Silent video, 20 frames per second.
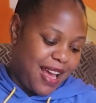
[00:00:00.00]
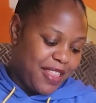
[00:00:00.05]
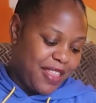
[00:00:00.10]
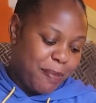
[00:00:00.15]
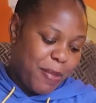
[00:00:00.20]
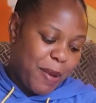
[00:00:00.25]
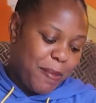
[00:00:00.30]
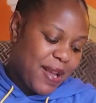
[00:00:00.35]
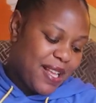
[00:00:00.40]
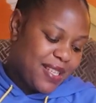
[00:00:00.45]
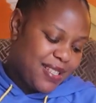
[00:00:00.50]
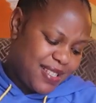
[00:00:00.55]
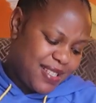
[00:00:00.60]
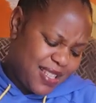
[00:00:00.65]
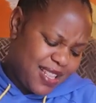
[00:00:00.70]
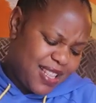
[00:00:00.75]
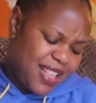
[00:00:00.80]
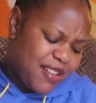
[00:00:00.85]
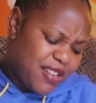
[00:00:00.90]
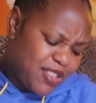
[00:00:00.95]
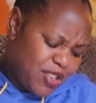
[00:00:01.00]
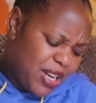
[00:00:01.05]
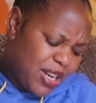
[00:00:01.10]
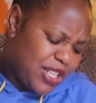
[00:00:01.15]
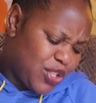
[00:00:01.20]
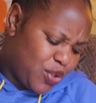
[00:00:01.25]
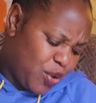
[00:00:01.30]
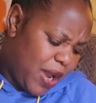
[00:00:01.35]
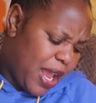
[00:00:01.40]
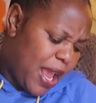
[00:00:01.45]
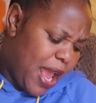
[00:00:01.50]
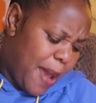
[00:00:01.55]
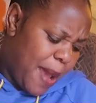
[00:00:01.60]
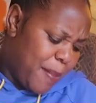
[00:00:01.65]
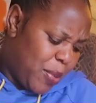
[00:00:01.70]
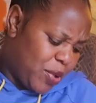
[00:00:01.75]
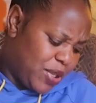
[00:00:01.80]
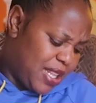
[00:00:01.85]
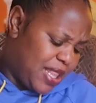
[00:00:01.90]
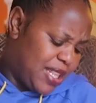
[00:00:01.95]
The reason as to why
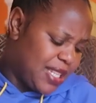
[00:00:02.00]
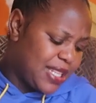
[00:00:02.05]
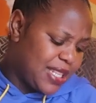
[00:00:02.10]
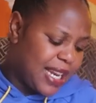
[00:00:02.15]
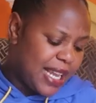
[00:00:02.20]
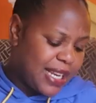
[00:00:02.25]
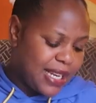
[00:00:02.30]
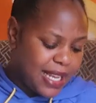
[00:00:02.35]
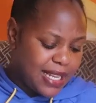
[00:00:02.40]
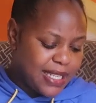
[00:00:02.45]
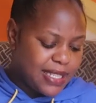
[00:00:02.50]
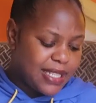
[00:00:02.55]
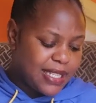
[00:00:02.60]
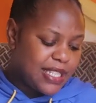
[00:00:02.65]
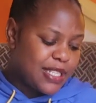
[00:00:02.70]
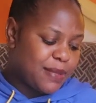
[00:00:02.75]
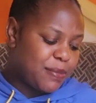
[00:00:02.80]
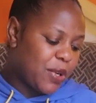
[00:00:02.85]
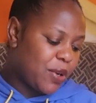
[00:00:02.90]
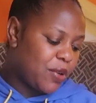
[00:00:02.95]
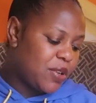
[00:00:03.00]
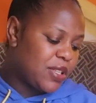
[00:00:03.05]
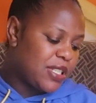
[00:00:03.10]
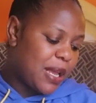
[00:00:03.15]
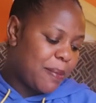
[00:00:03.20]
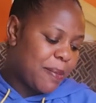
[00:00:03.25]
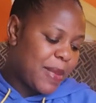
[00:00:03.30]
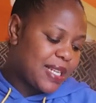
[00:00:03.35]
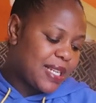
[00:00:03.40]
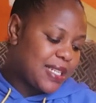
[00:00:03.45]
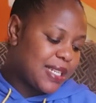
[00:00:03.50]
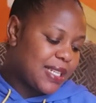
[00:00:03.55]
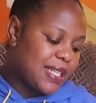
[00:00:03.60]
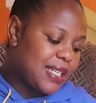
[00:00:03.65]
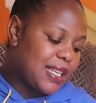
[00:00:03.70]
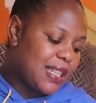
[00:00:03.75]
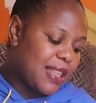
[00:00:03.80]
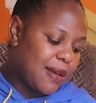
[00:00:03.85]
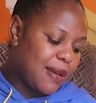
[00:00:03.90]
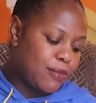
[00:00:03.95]
I bought these liners is because I might
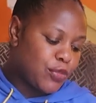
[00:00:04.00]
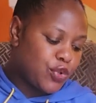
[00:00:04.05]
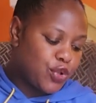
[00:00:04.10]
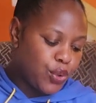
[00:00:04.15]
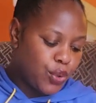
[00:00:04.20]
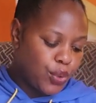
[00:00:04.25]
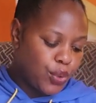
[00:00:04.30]
need them